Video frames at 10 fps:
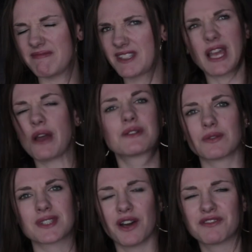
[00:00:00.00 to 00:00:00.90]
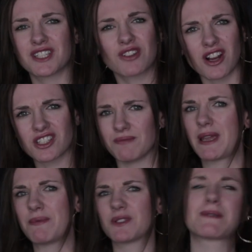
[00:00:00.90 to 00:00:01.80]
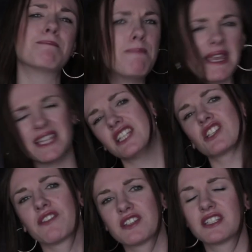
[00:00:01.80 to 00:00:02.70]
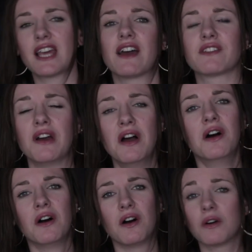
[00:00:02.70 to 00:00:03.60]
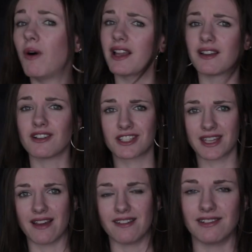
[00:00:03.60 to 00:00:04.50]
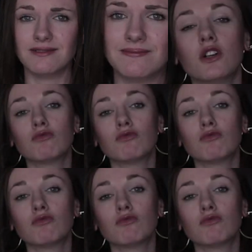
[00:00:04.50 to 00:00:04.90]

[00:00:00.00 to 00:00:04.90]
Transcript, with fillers: total self-destruction, people just beating each other to death on quite a large scale.